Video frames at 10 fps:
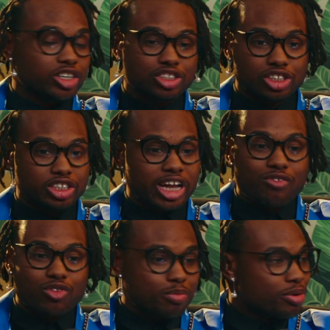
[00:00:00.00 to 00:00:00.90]
There's
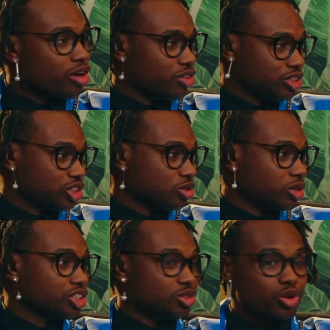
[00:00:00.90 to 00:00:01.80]
never a perfect
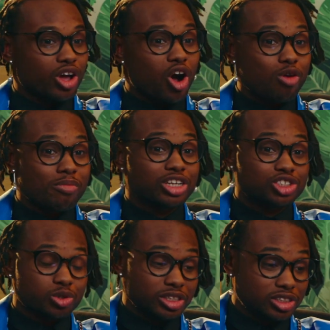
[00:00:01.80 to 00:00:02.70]
situation. We all
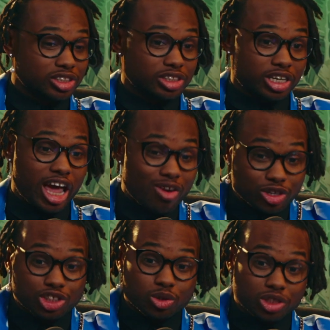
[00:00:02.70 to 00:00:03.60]
make choices, and
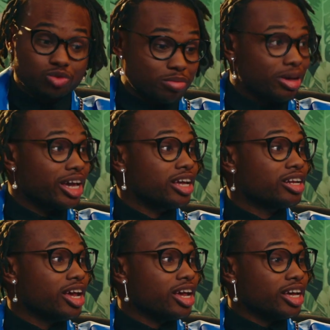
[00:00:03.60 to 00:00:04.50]
every choice we
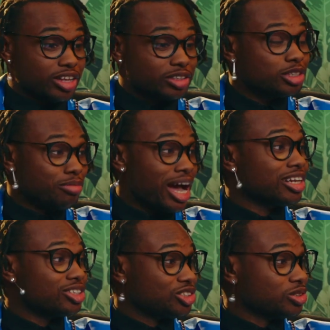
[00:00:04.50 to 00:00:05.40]
made, there's a
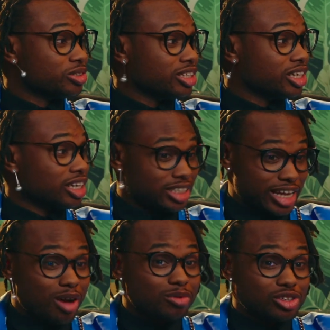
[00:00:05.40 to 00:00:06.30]
balance to it.
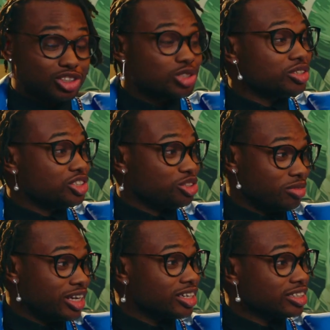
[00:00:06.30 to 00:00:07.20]
And that was the choice you
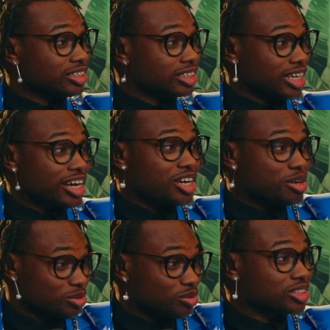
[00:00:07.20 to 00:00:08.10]
made. And that
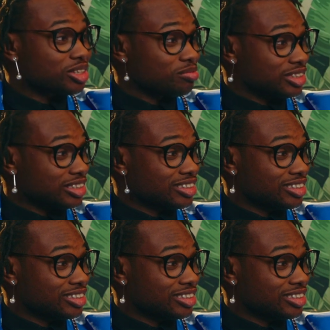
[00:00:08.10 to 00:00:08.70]
comes with something.